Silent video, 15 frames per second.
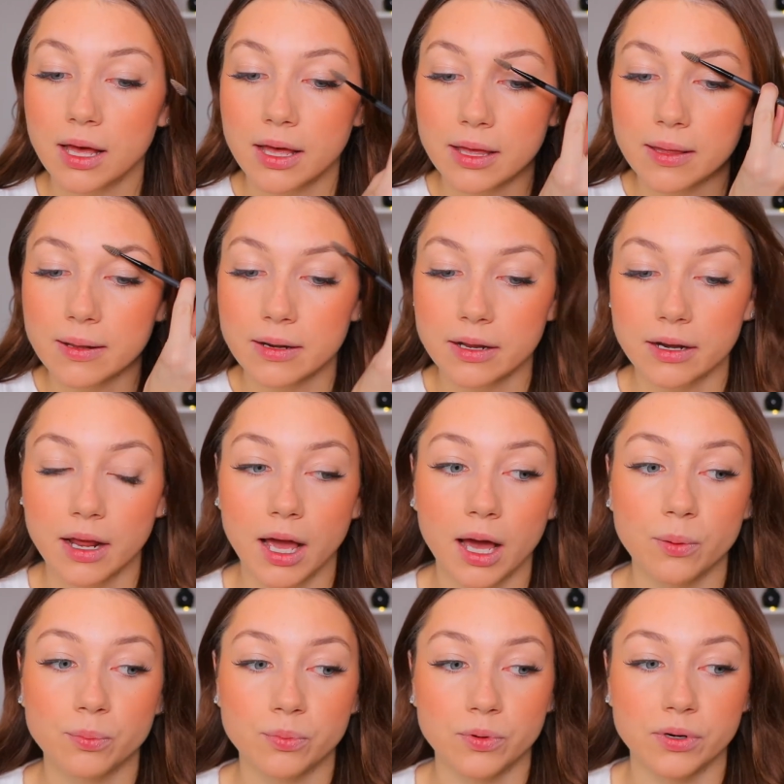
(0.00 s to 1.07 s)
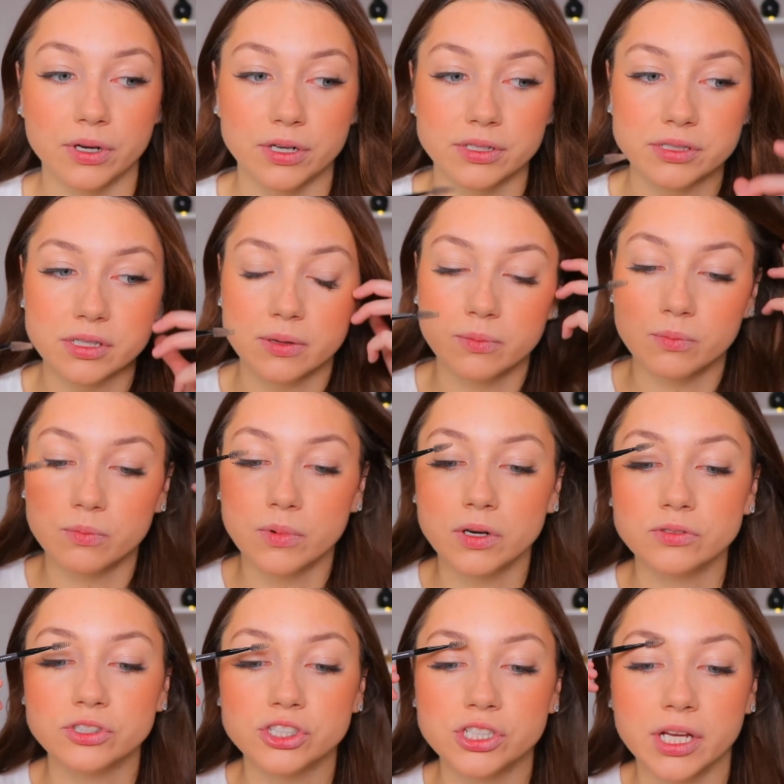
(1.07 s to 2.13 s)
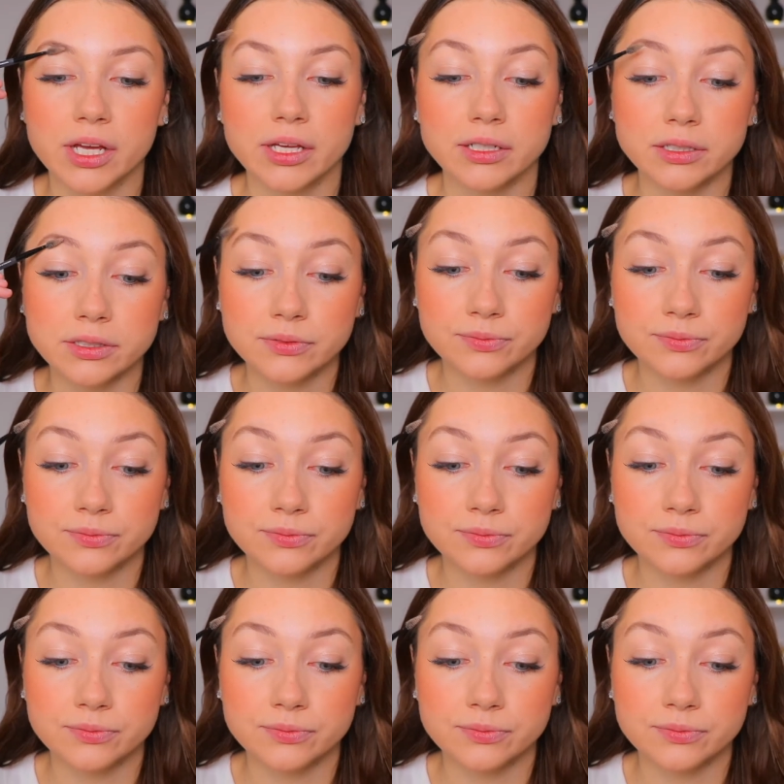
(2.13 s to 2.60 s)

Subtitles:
in an upwards motion,